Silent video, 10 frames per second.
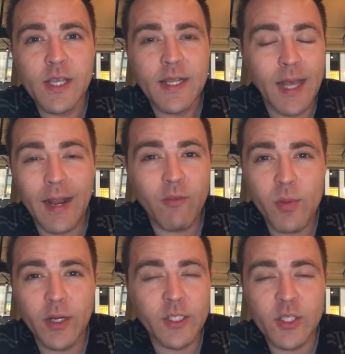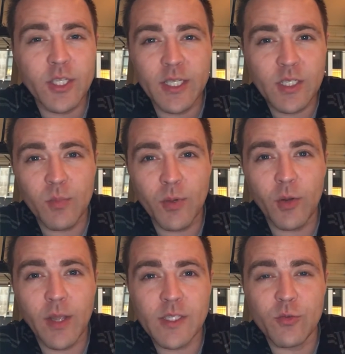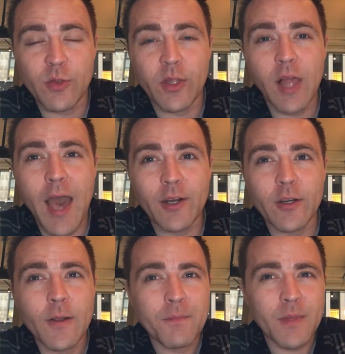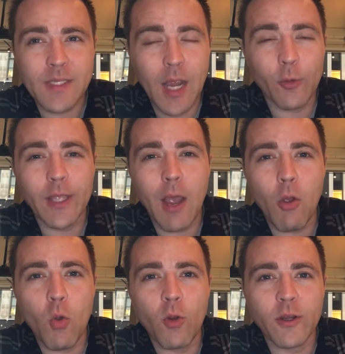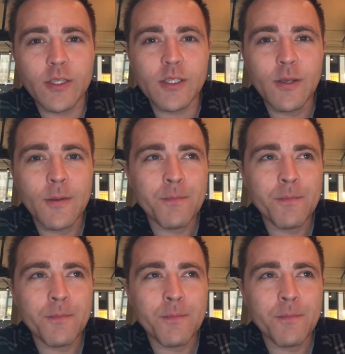Not everybody just gets to progress through the ladder. That's not really how it works.